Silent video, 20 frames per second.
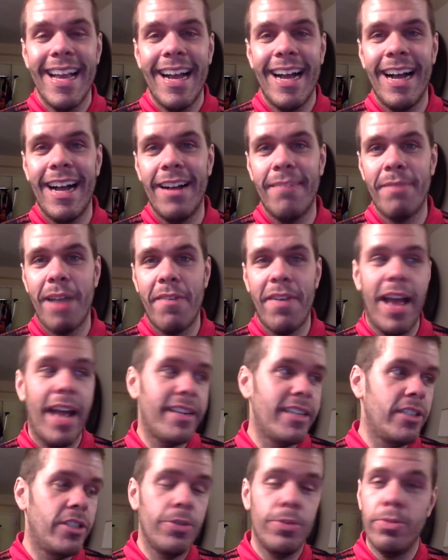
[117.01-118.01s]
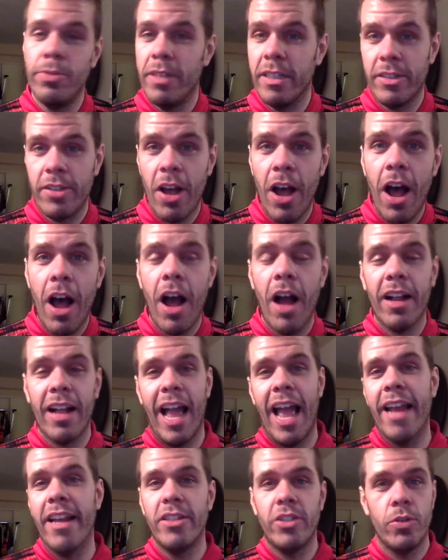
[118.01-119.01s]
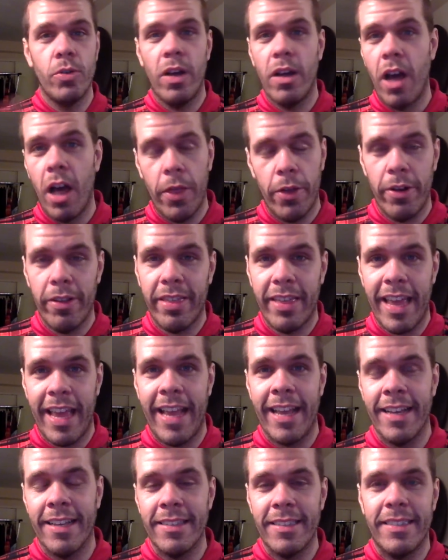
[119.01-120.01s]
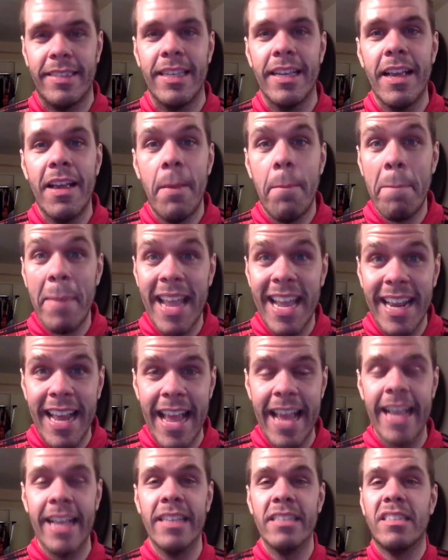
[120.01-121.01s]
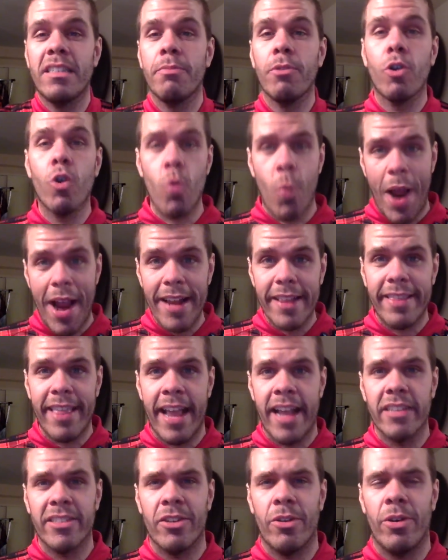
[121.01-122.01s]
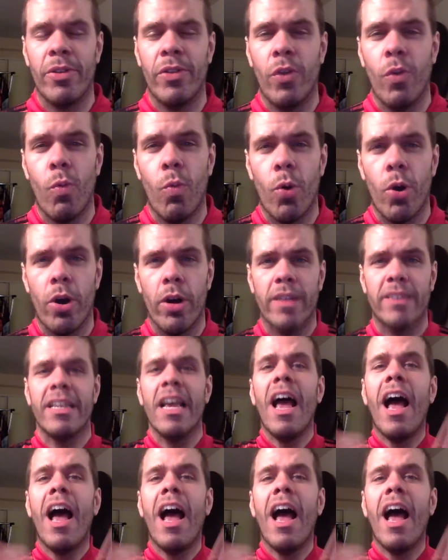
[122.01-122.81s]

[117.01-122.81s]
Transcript: I've had to do the talk. I had to do other things, meetings. Some great things are in the works.